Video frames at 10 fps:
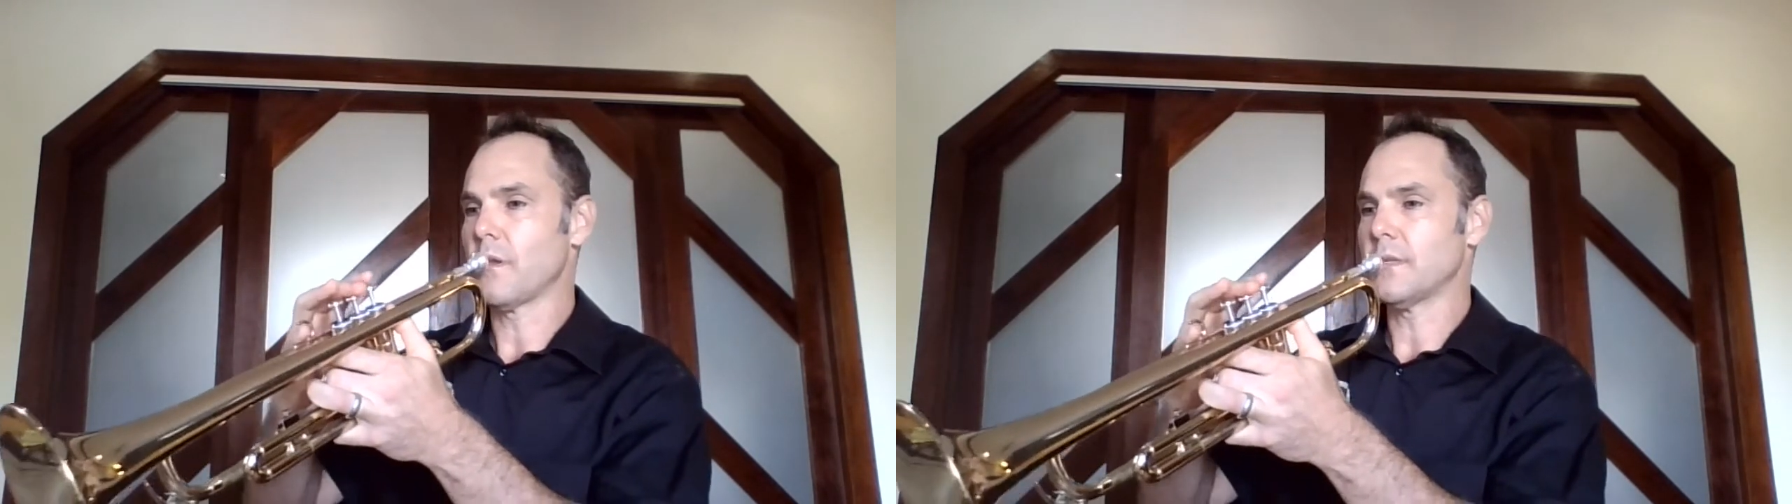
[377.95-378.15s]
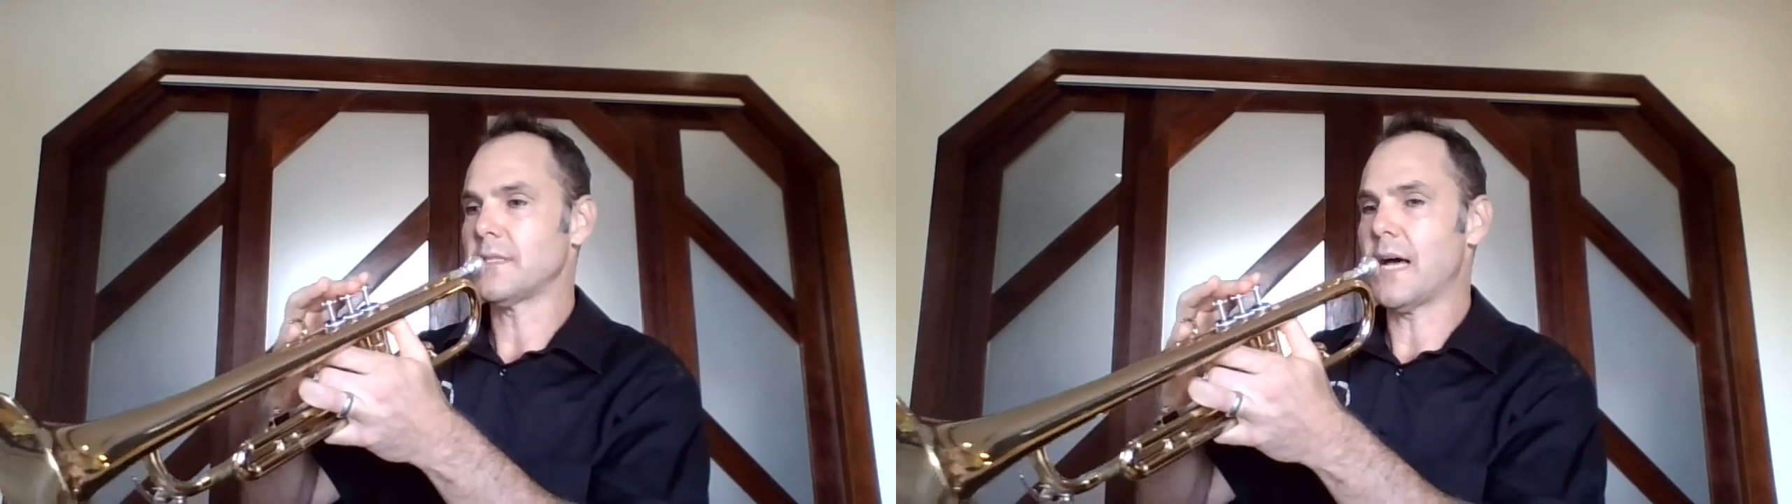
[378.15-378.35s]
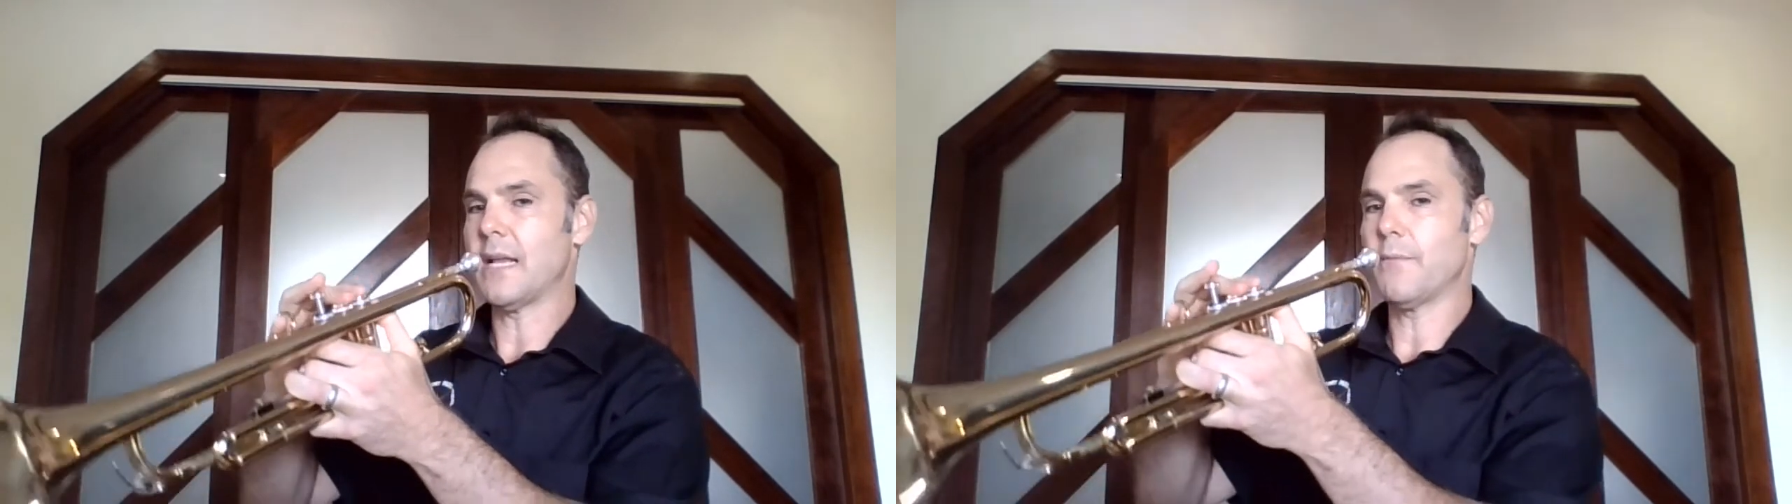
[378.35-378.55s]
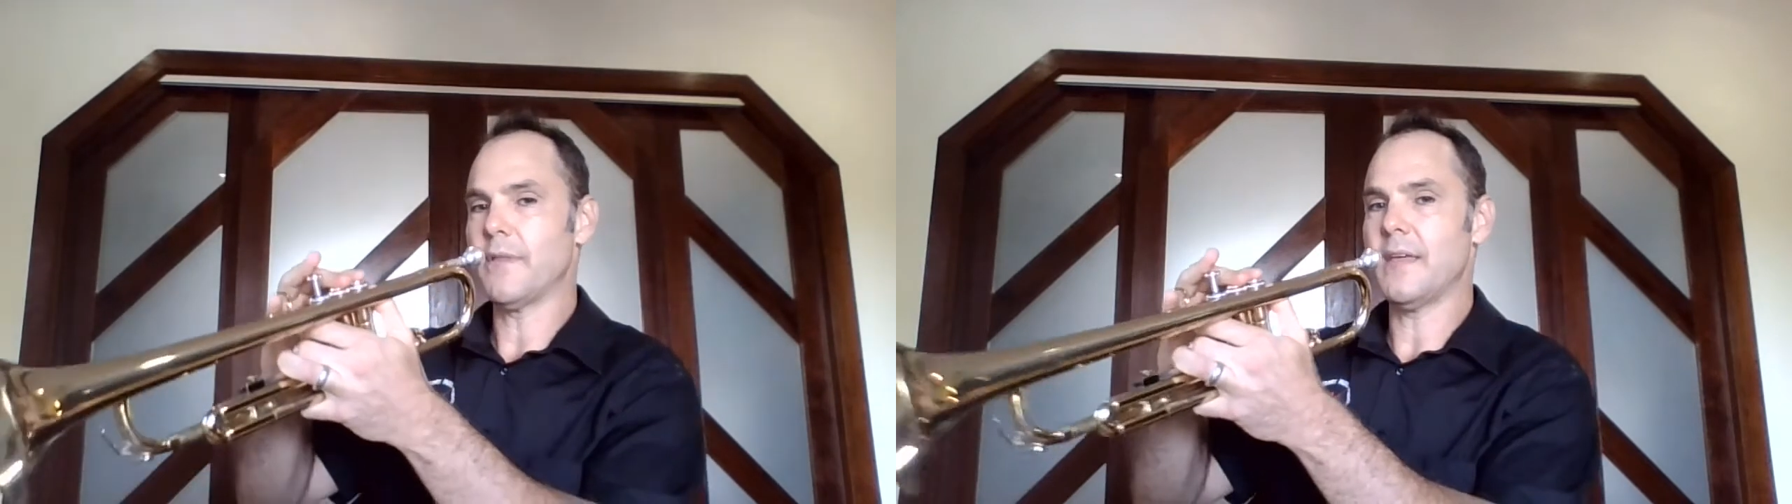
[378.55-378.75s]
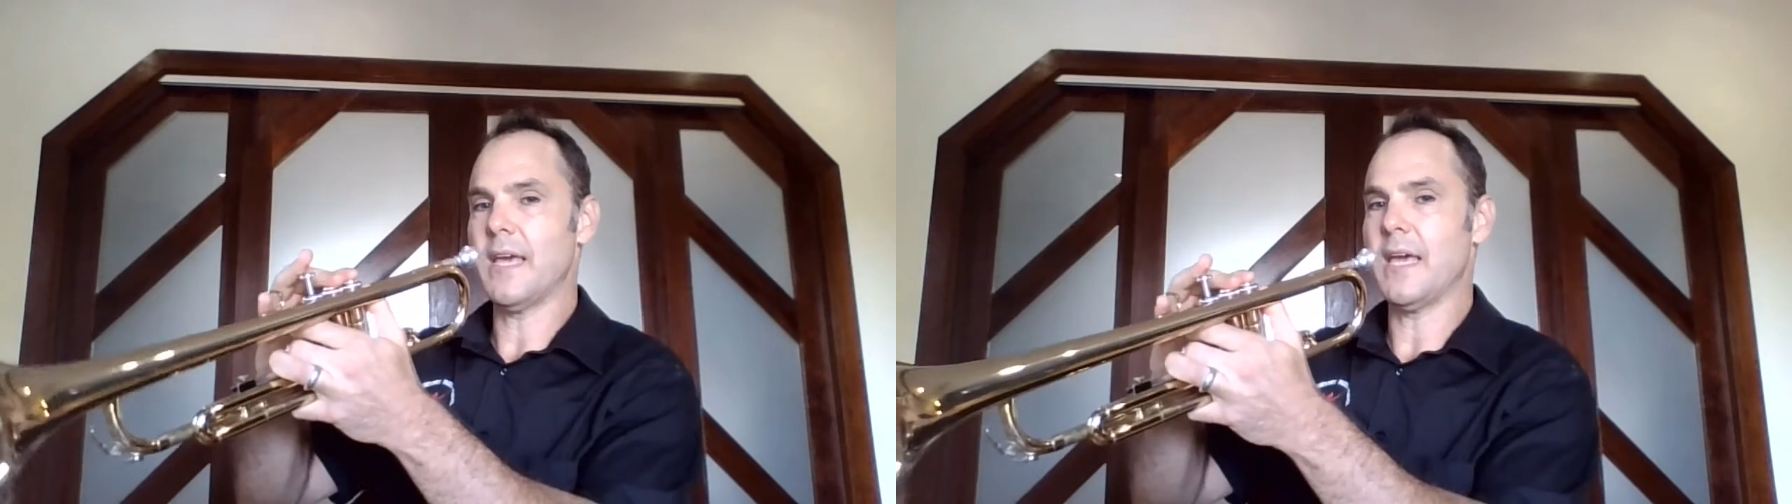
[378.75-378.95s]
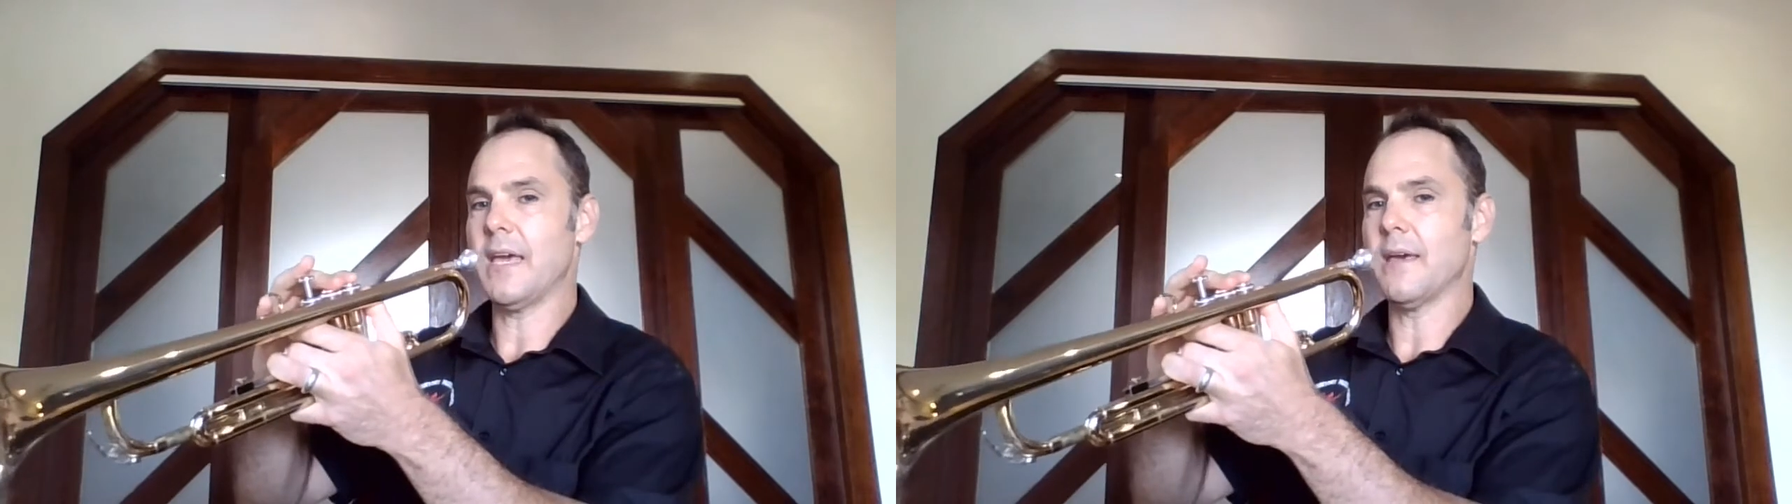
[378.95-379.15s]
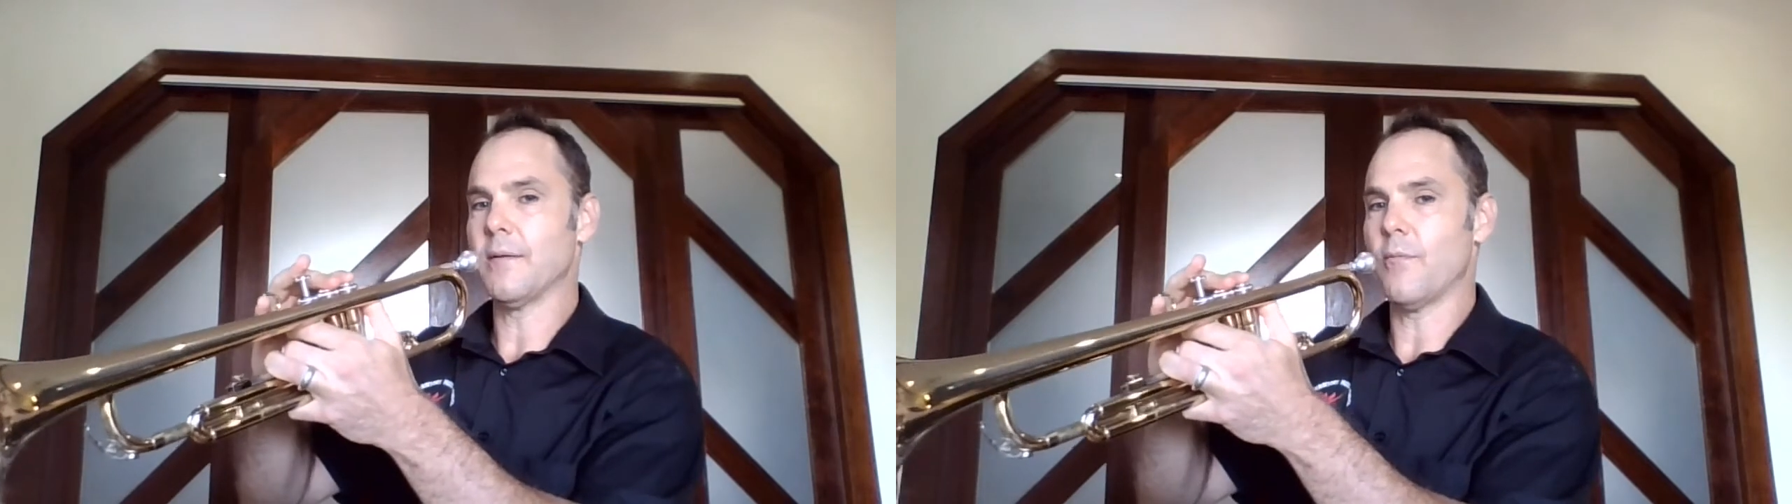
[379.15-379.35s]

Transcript: Starting with the E,